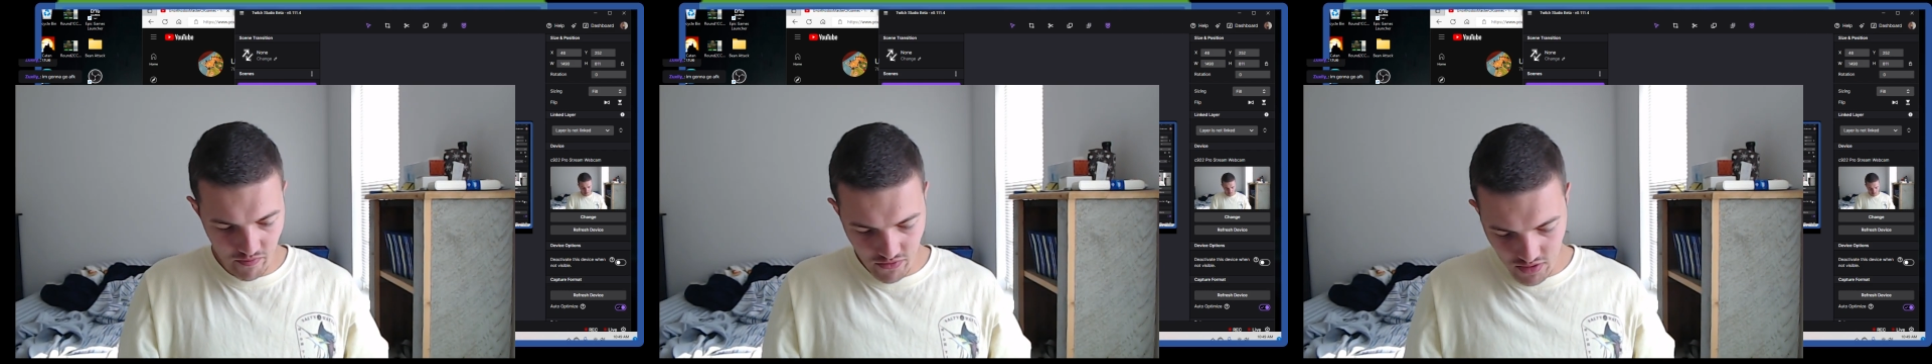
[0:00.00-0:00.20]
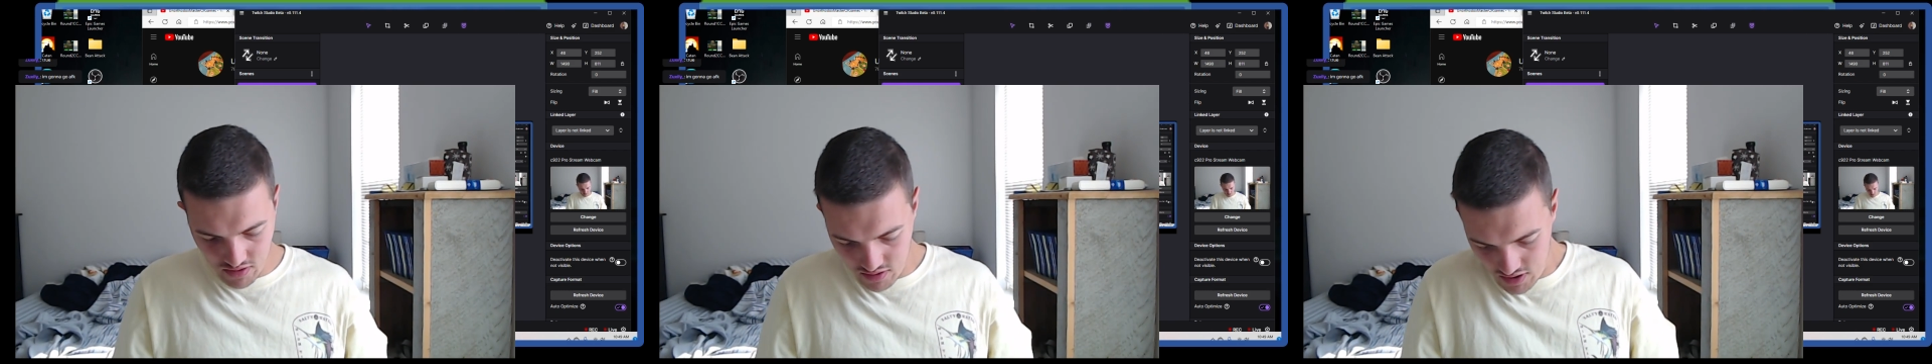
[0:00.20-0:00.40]

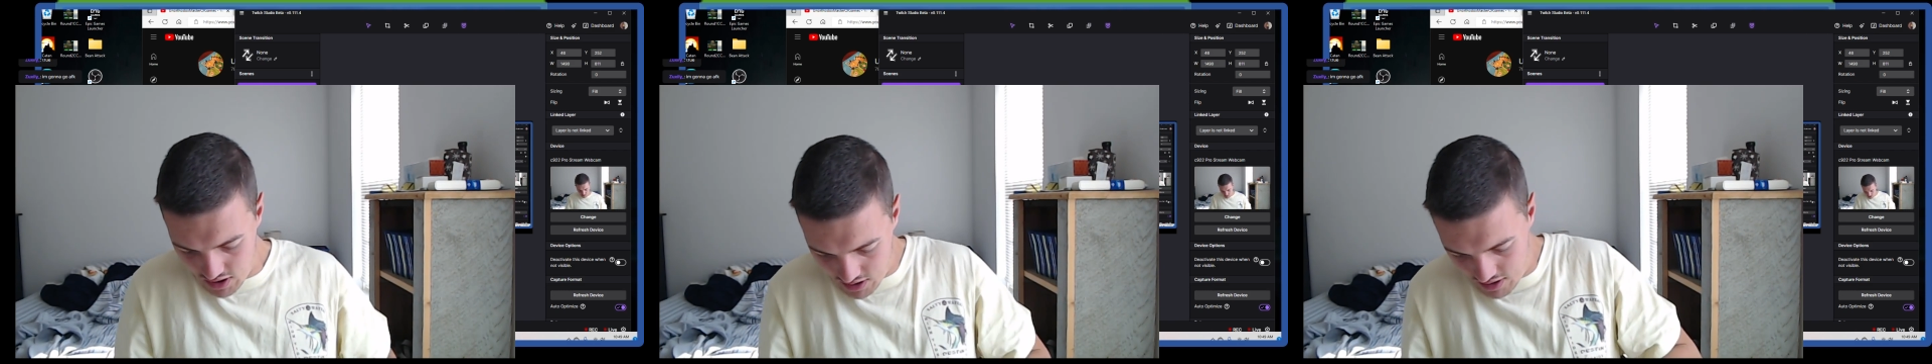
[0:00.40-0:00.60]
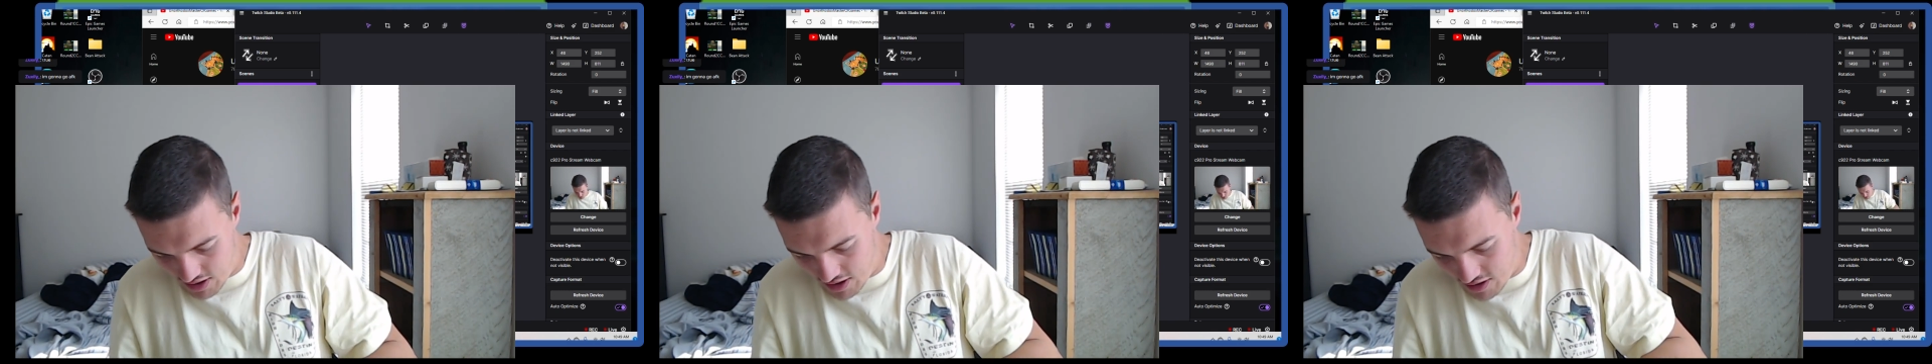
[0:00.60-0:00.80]
let's
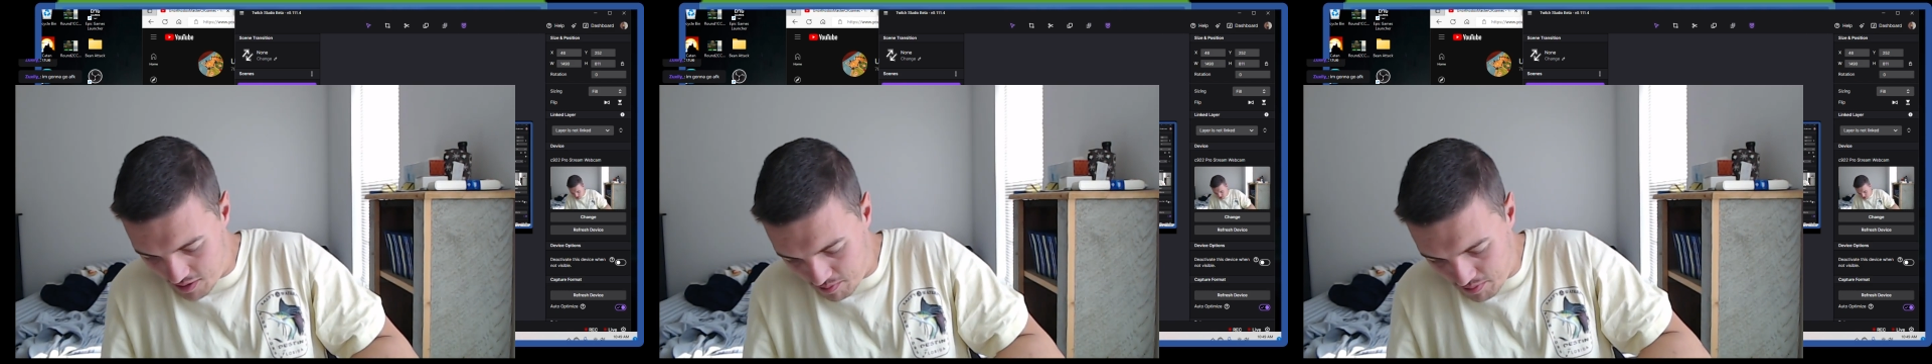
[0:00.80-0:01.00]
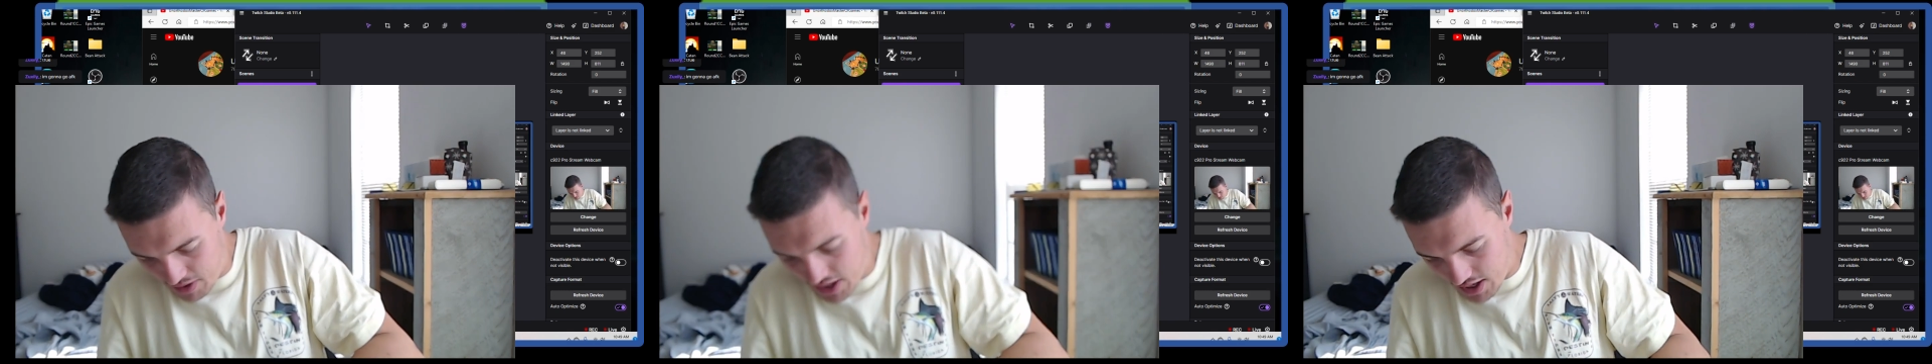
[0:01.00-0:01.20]
take it out of the
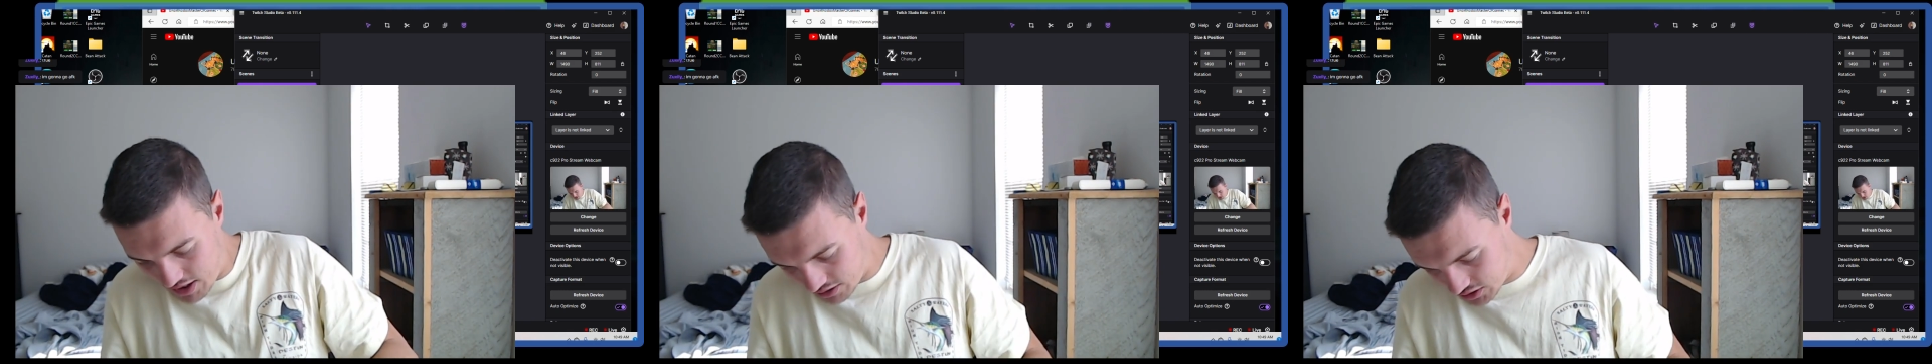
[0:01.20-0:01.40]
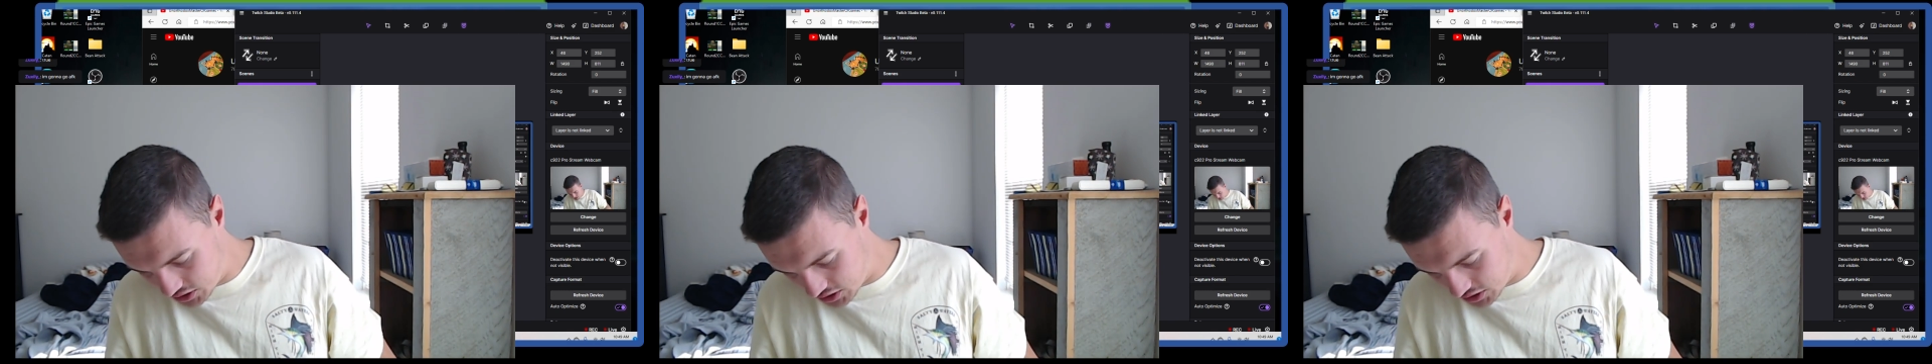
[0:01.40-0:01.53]
box,